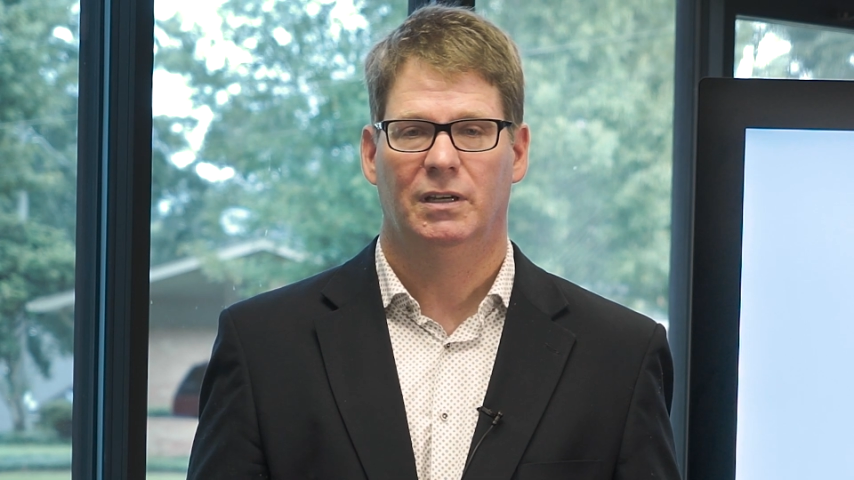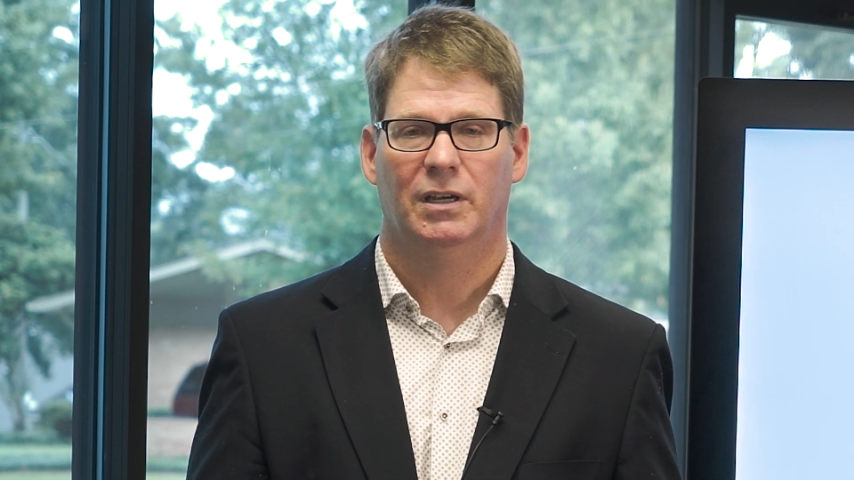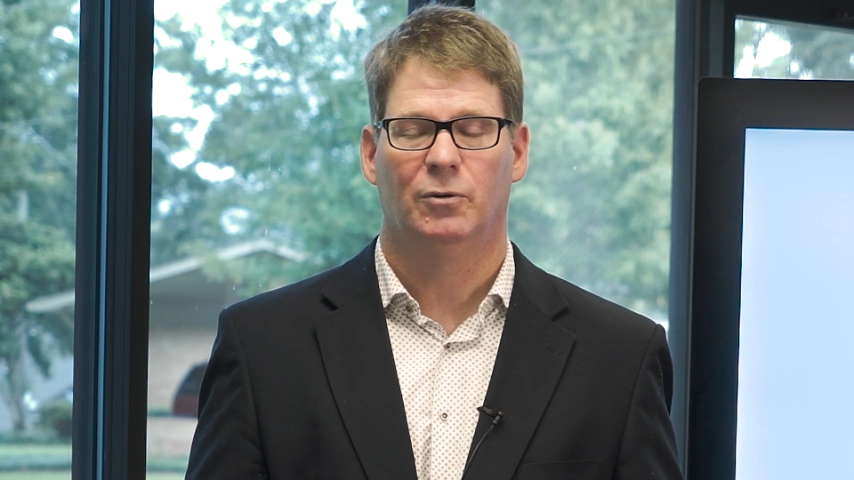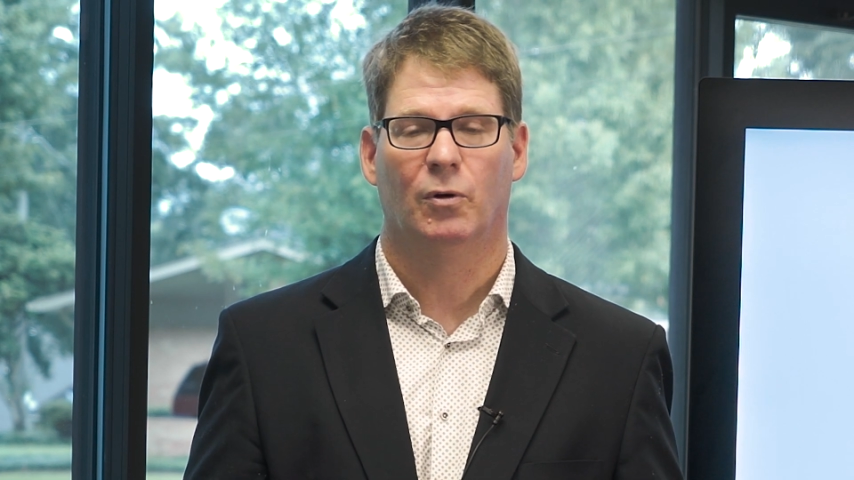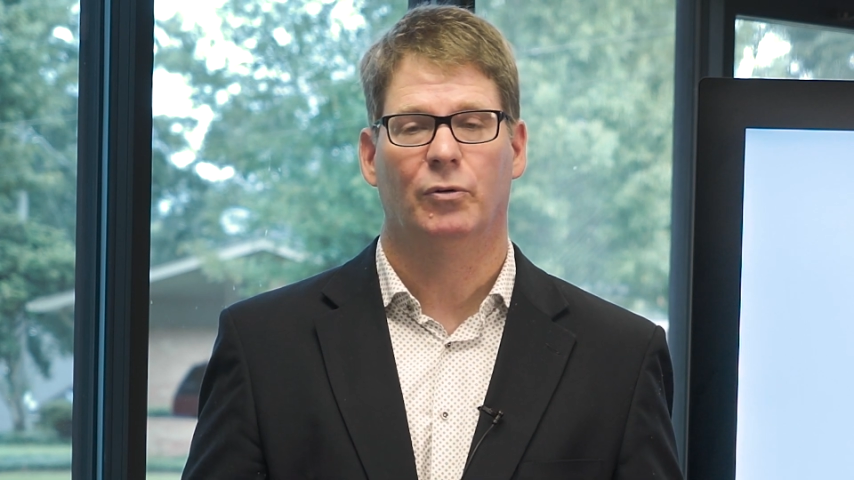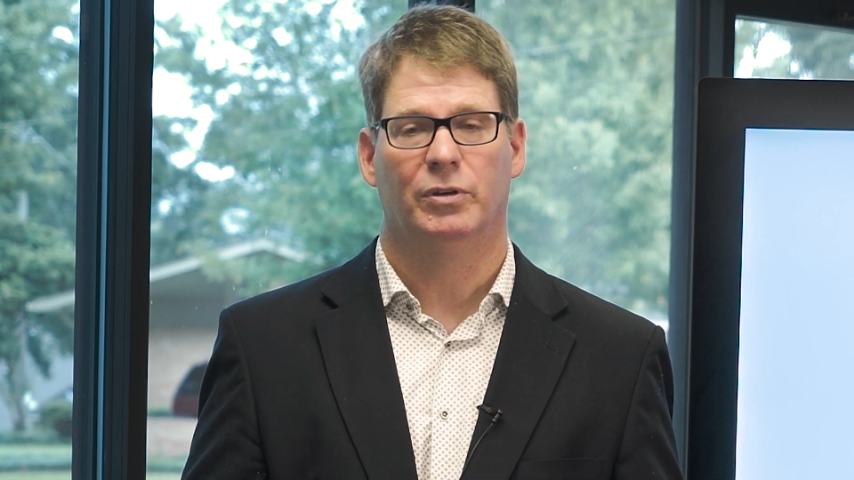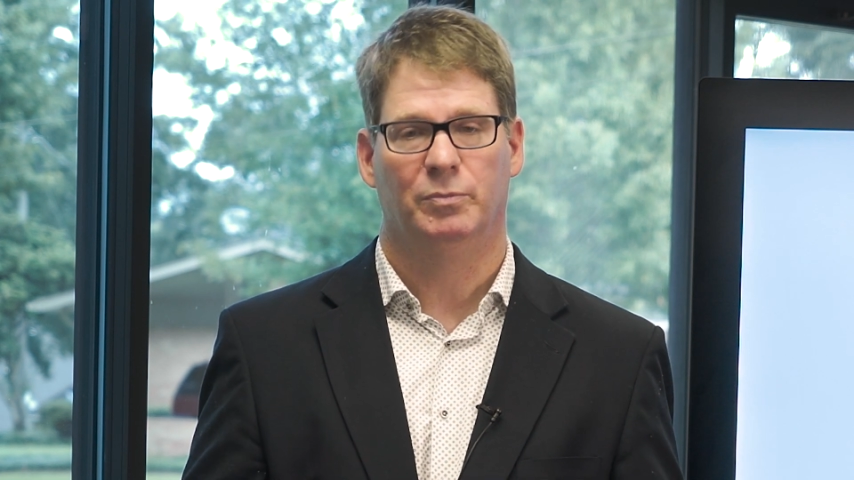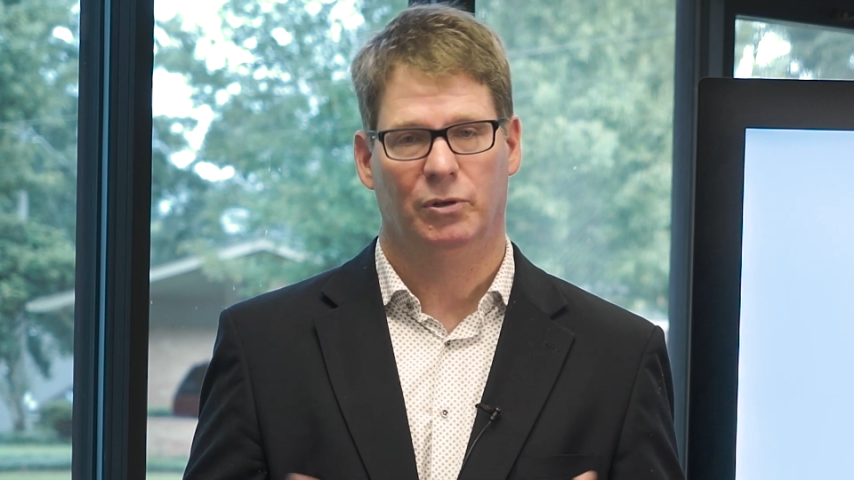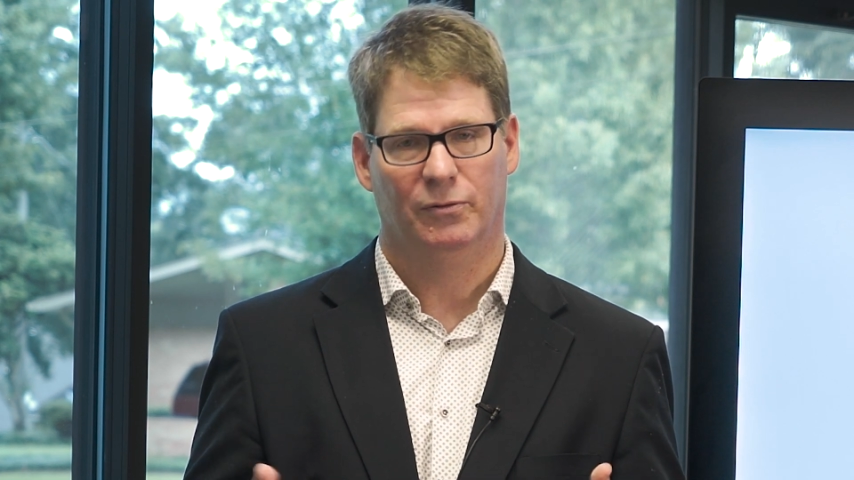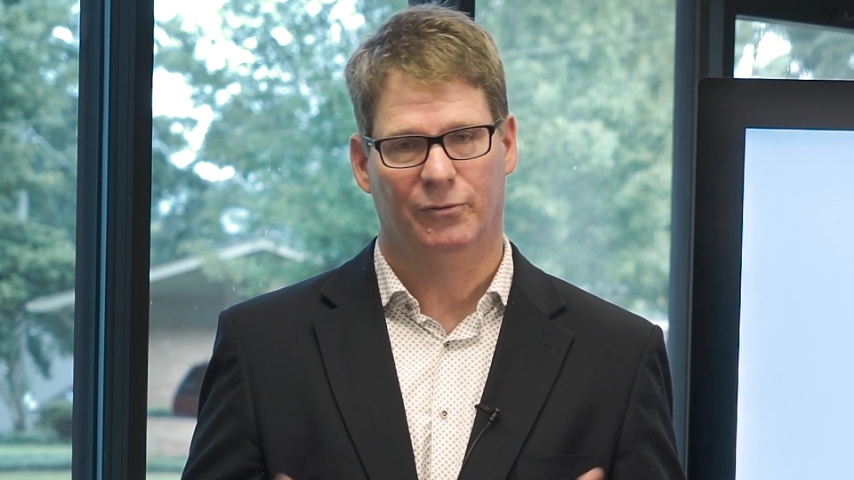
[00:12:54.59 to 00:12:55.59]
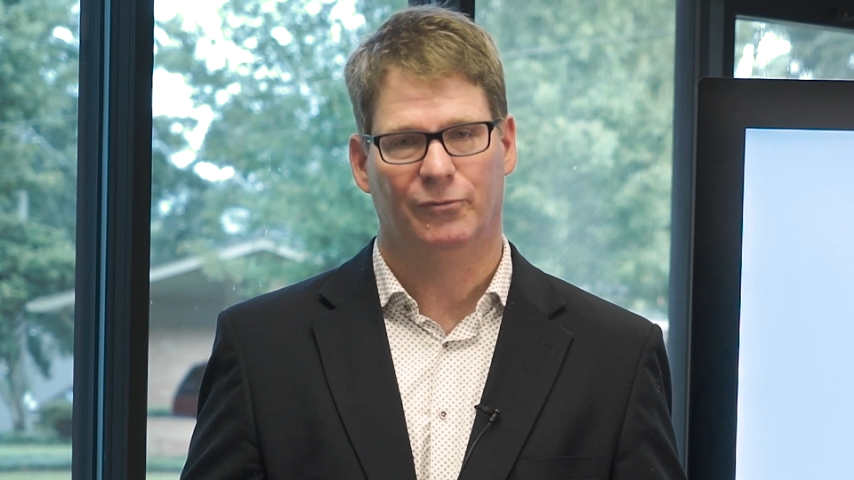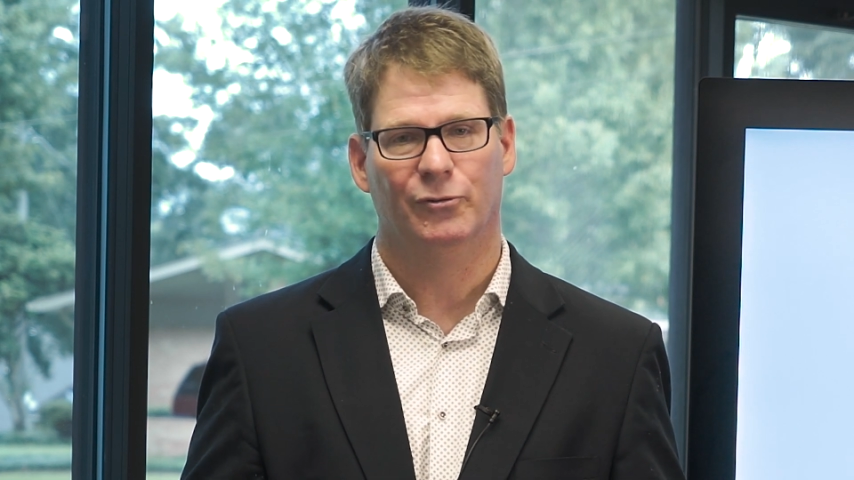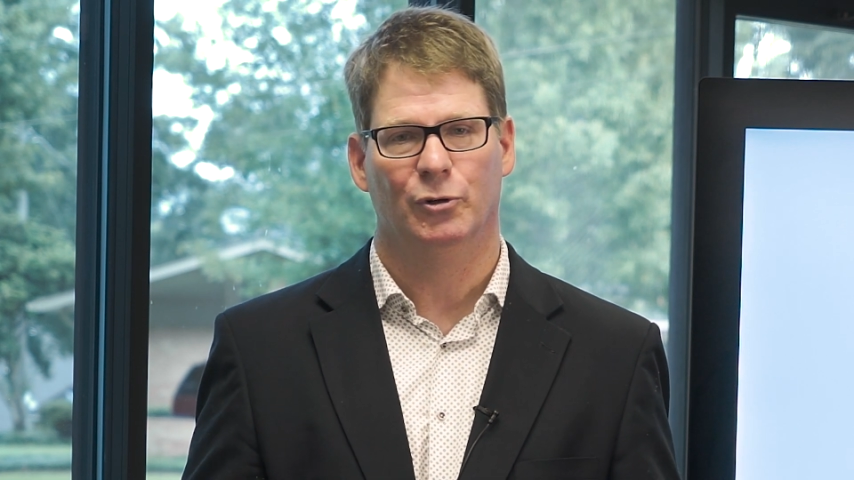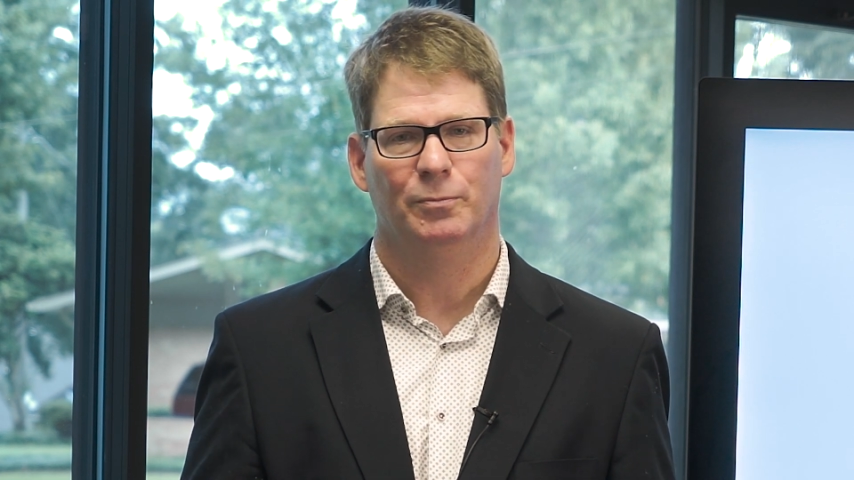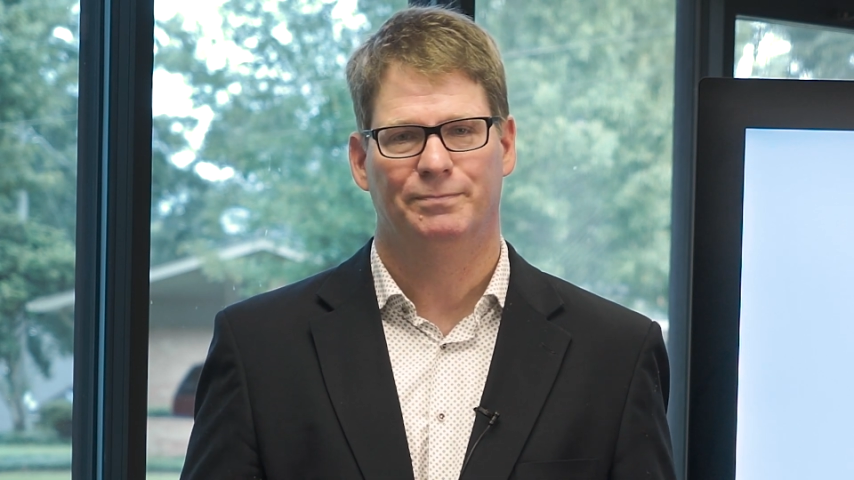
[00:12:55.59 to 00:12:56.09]
and growing beautiful
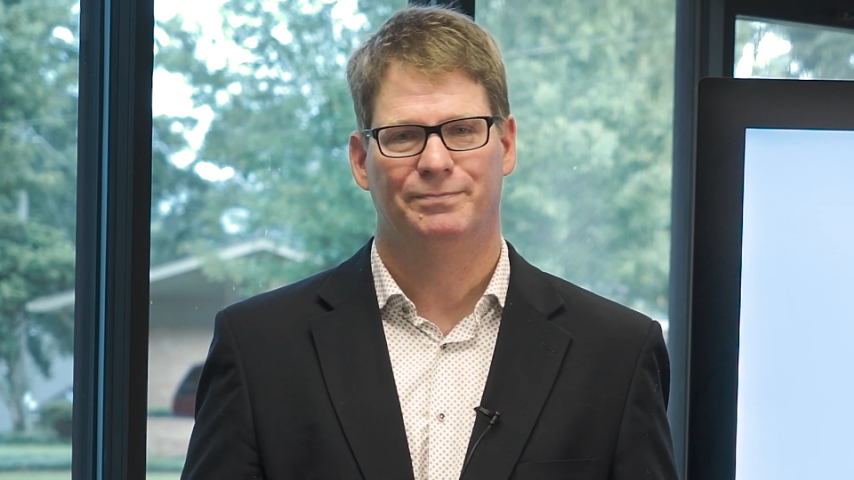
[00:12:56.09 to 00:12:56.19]
fruit.